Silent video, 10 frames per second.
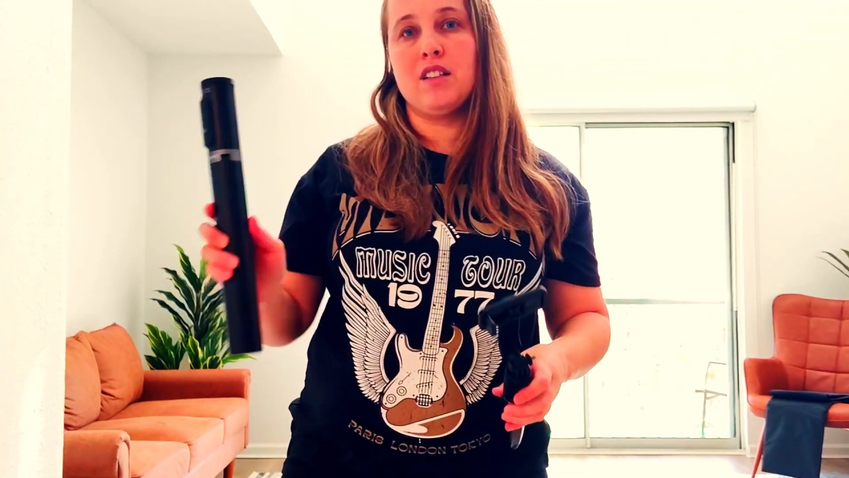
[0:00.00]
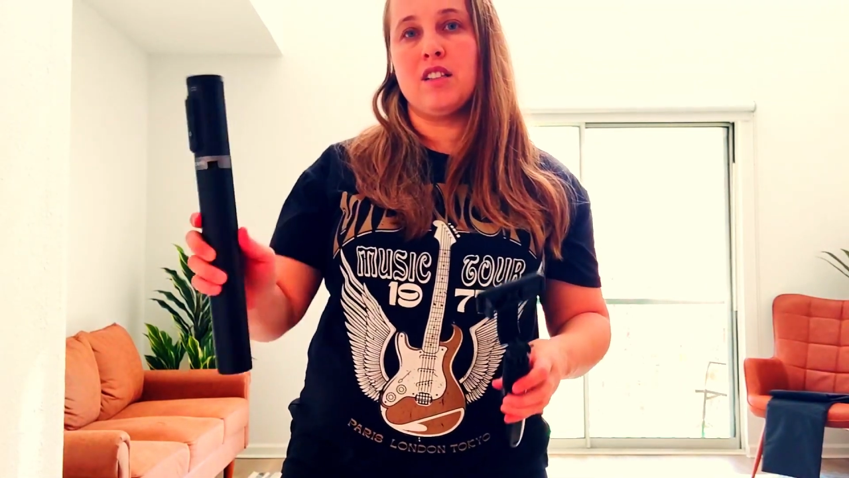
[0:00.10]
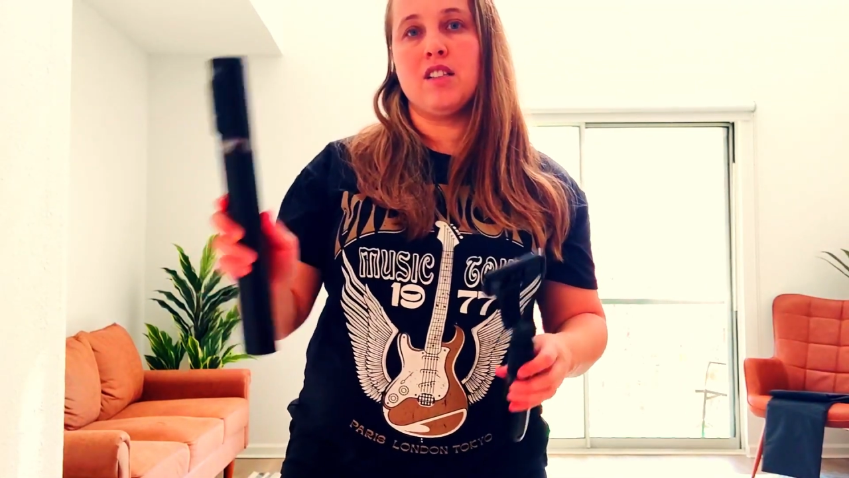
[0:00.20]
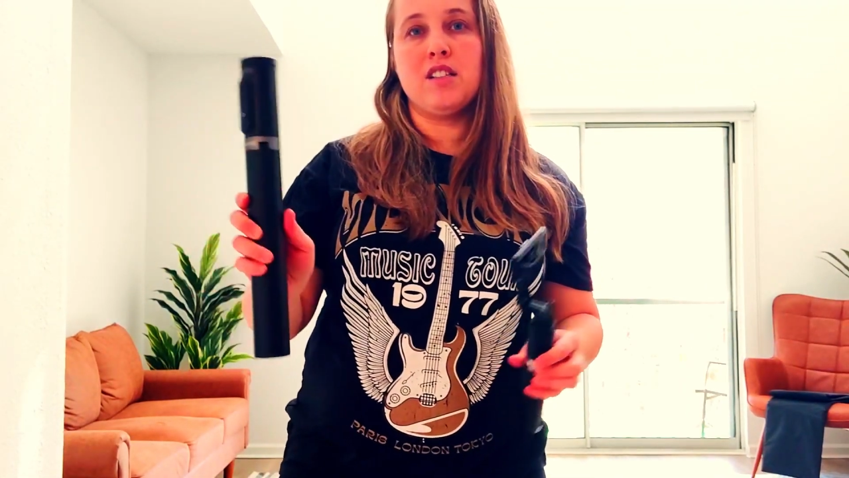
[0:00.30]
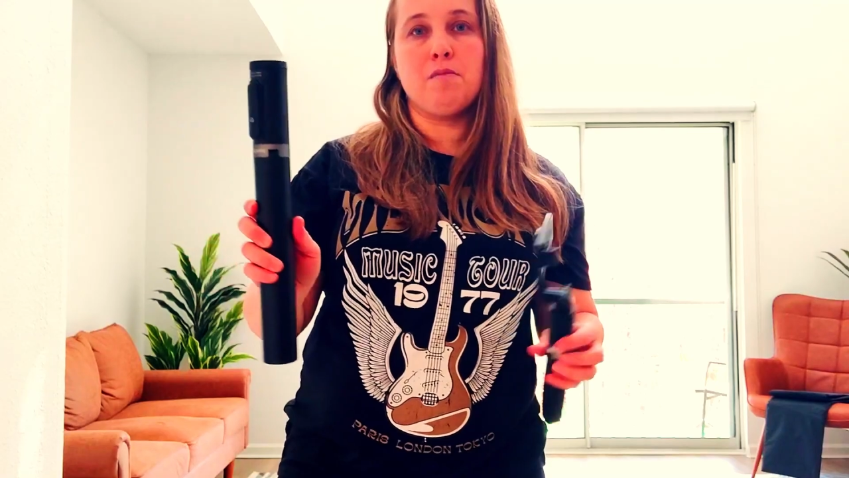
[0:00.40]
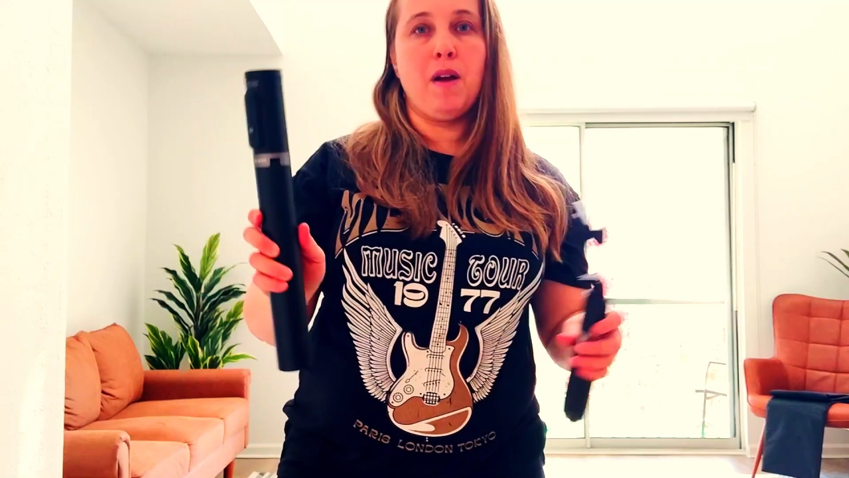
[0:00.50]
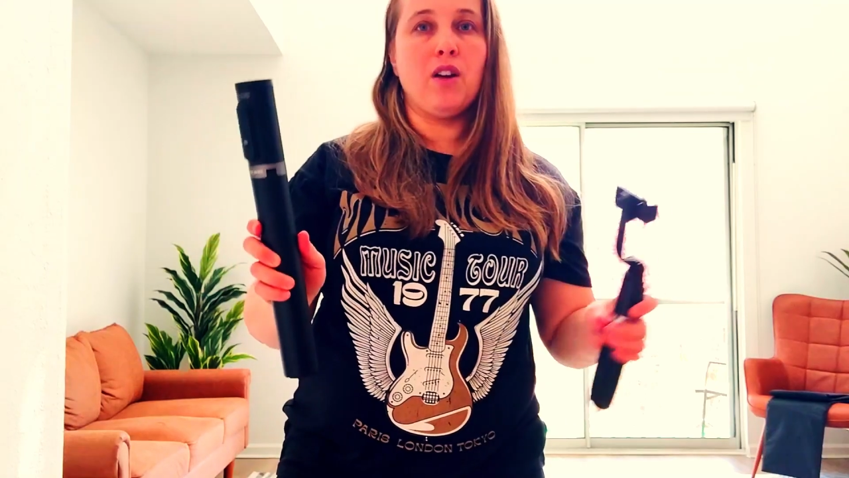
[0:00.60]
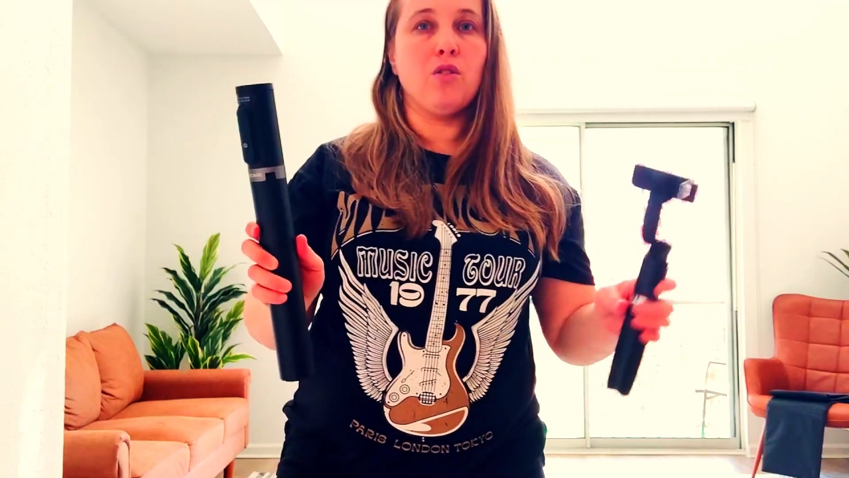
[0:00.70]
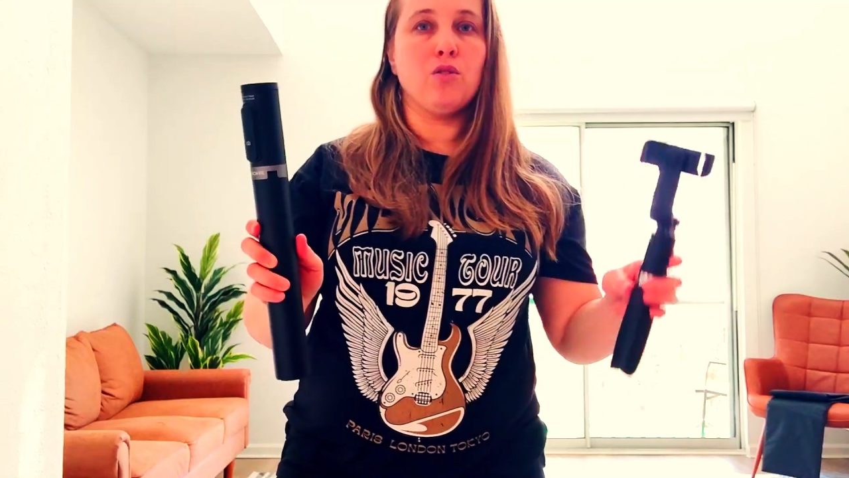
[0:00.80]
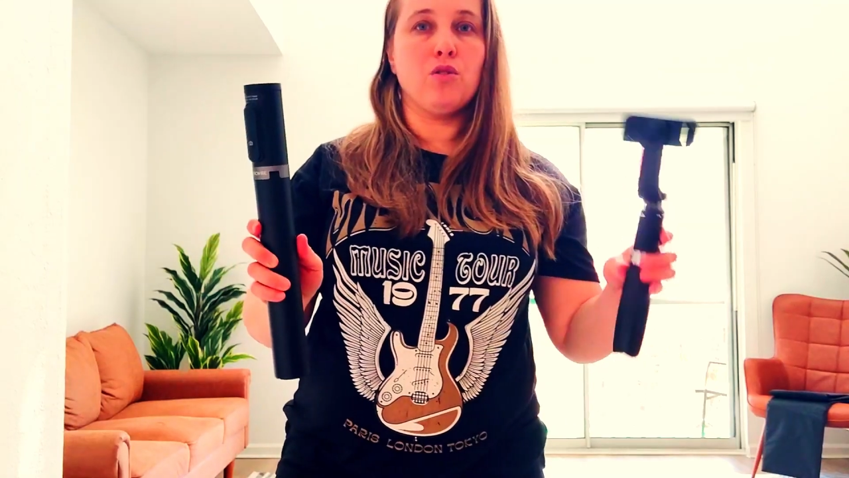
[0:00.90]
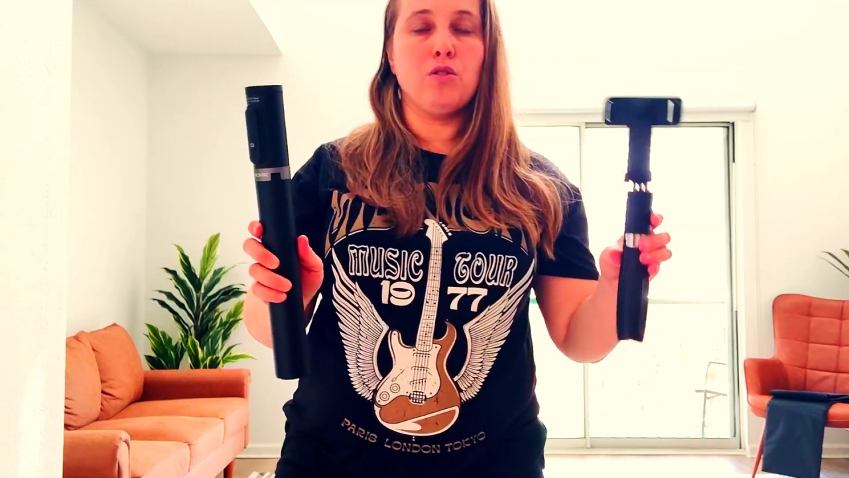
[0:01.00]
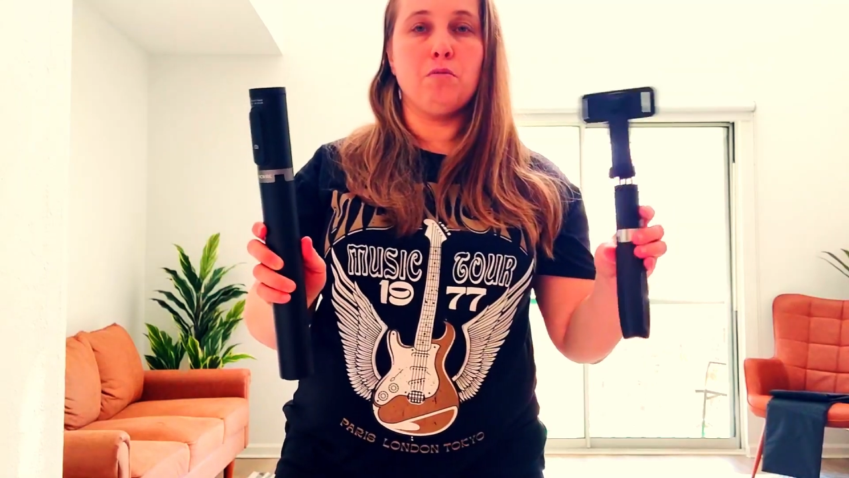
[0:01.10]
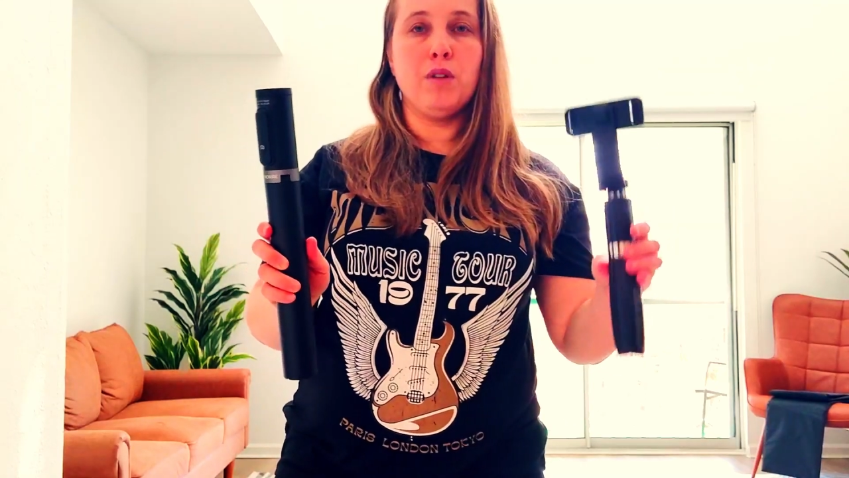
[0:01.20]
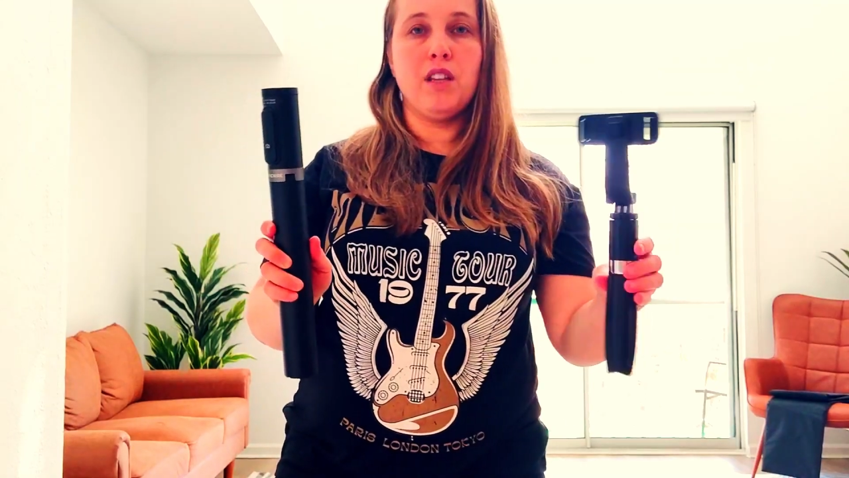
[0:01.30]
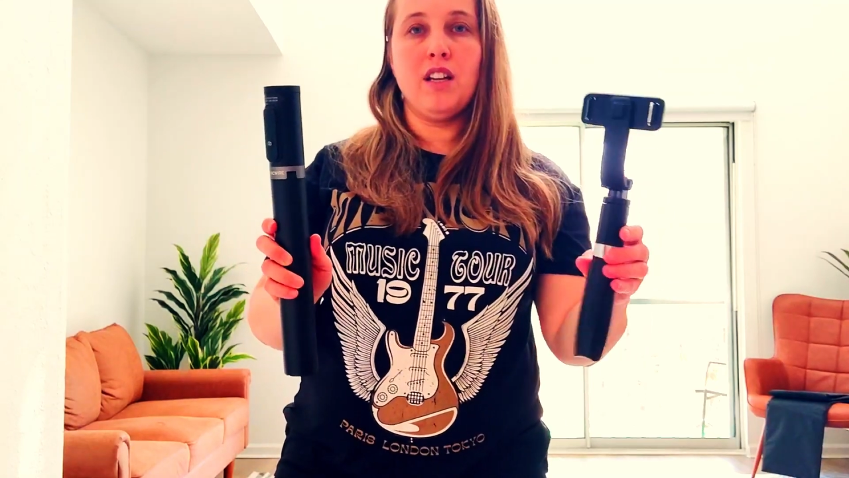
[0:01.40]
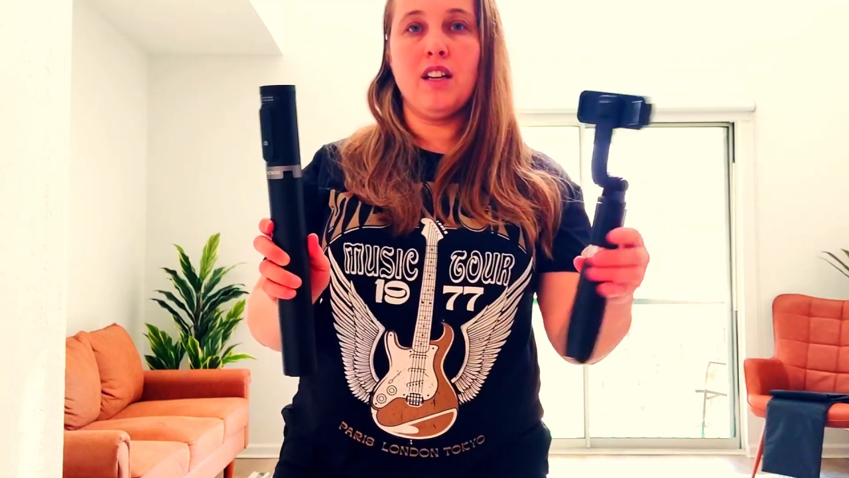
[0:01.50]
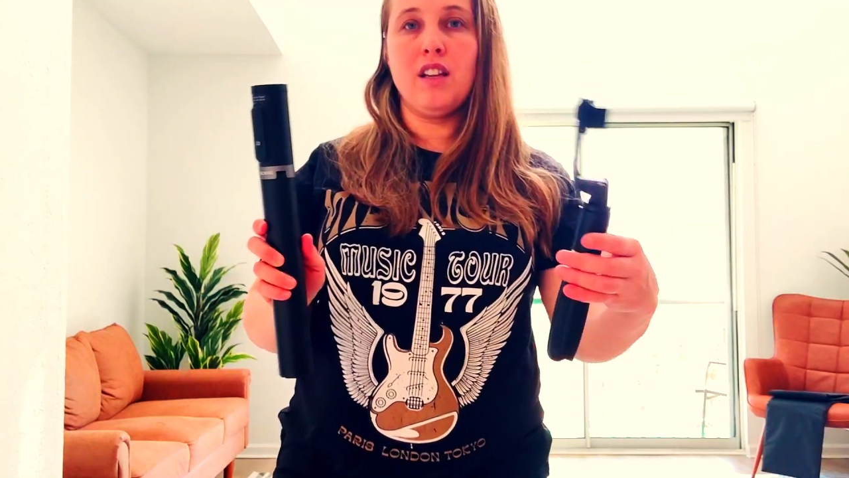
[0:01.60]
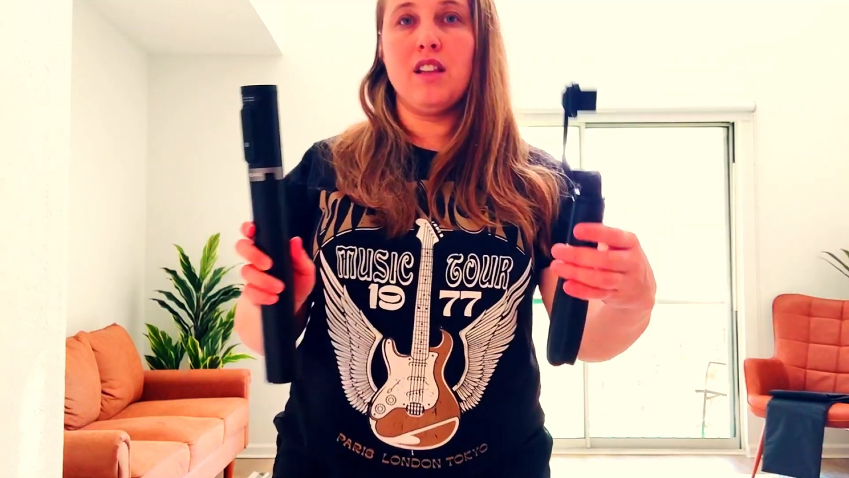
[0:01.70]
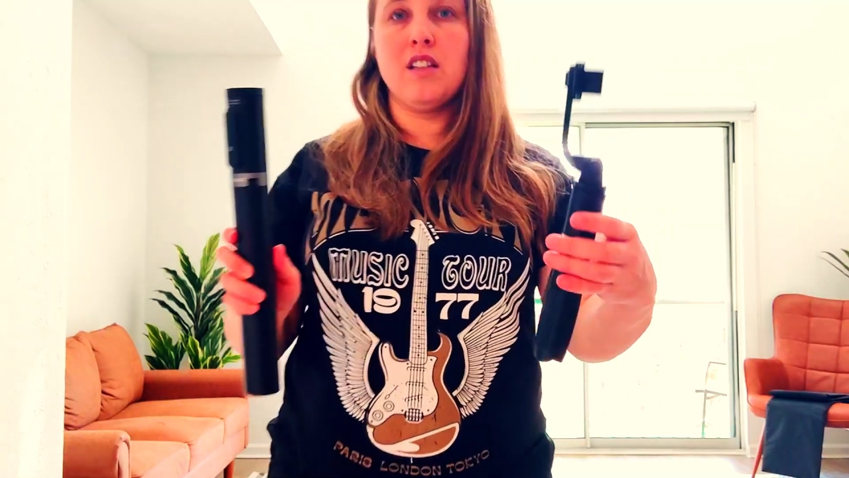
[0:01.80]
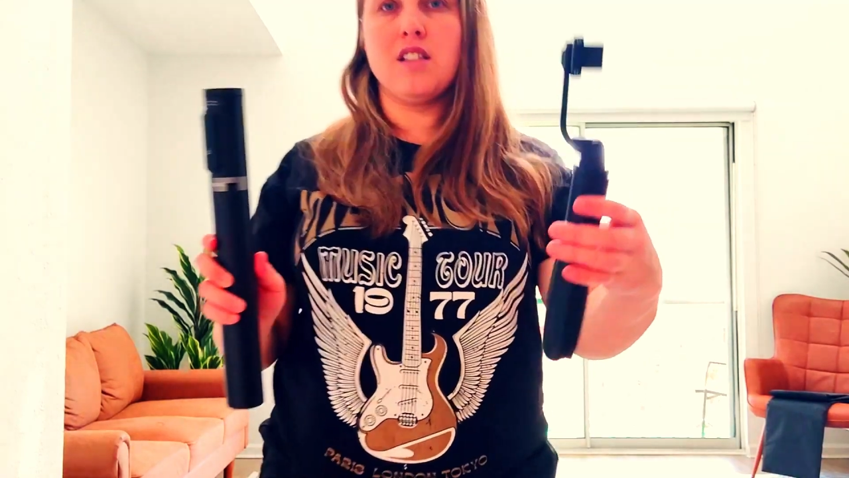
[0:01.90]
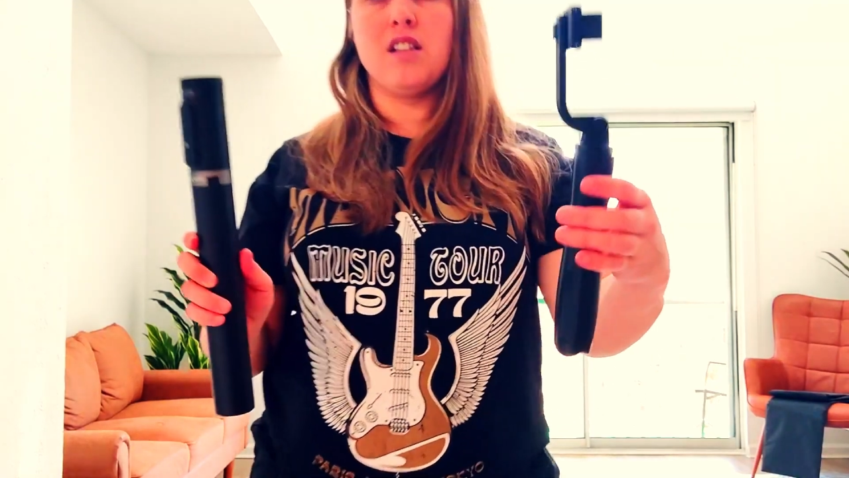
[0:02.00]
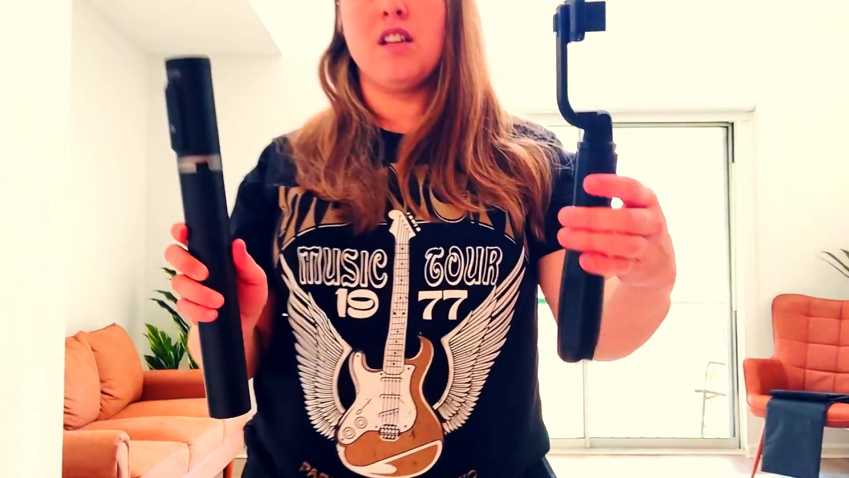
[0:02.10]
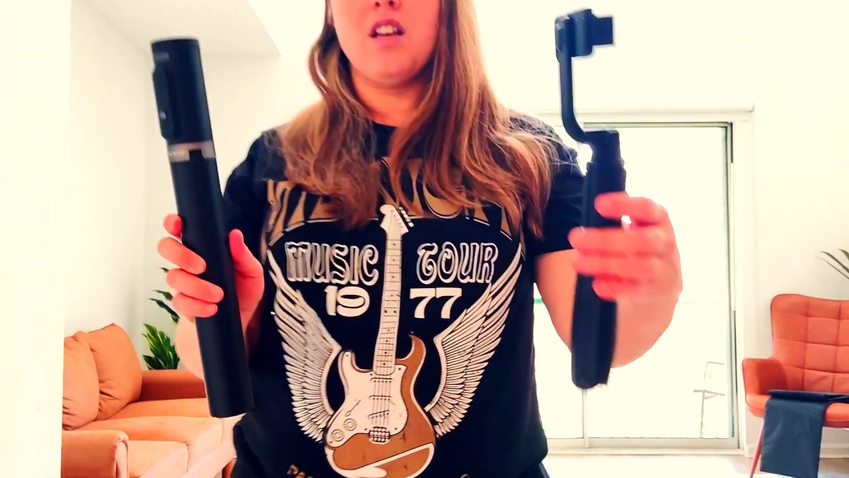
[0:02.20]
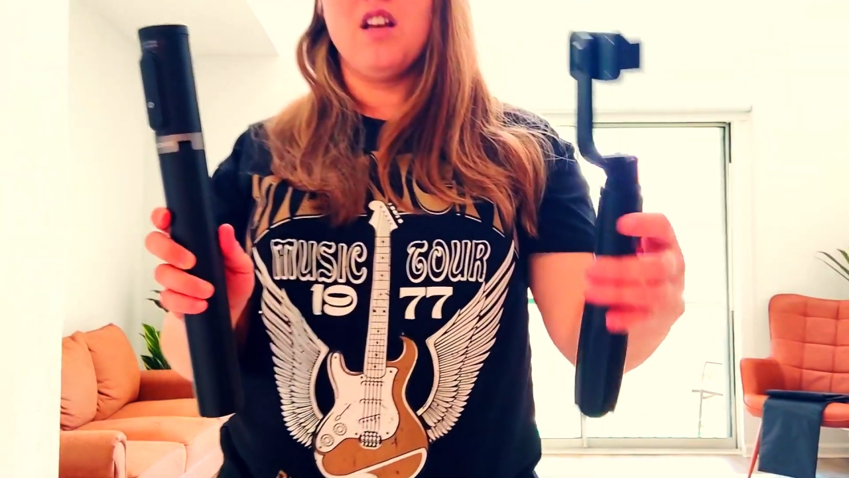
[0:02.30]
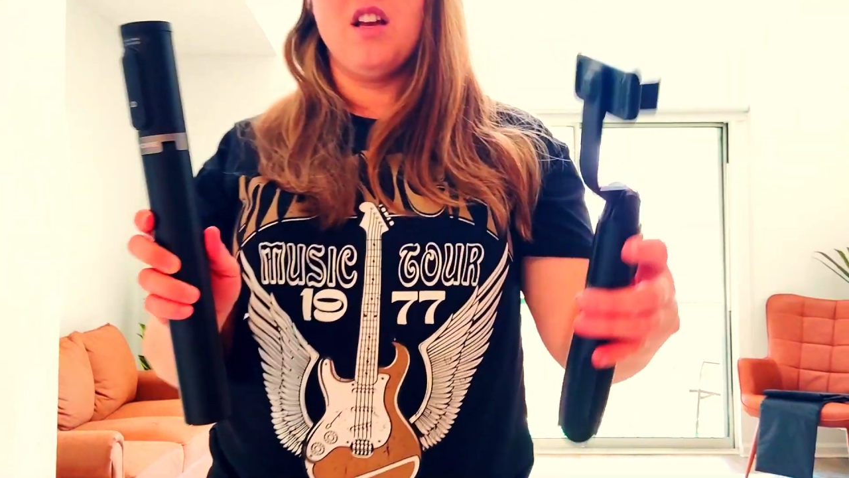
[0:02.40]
This is my go-to. But then again, this